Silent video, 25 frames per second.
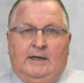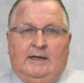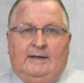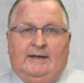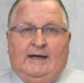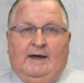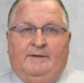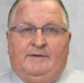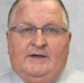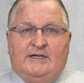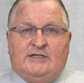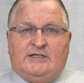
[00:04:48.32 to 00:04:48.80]

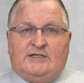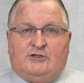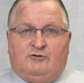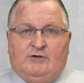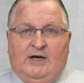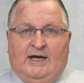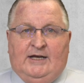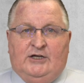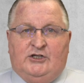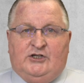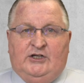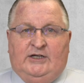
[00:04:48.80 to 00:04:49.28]
Now, this
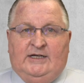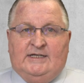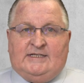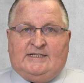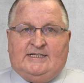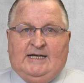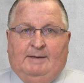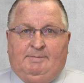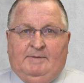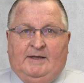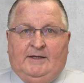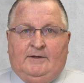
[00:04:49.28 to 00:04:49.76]
strategy is
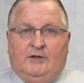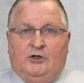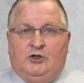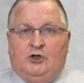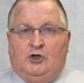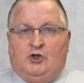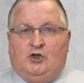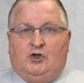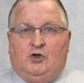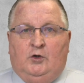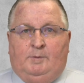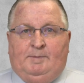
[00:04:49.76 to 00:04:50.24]
something that
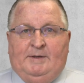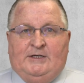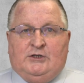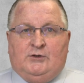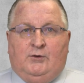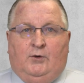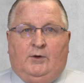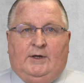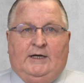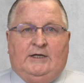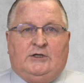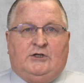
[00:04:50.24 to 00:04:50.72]
you should be
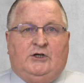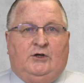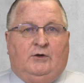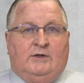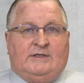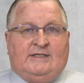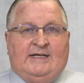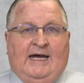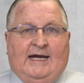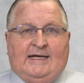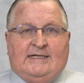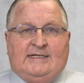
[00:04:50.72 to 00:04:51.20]
talking to your
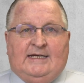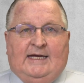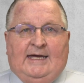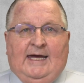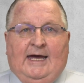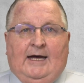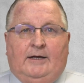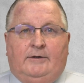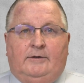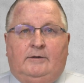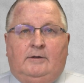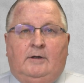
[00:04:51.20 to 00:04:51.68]
tax
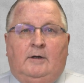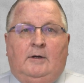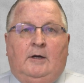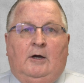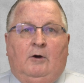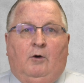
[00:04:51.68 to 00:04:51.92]
accountant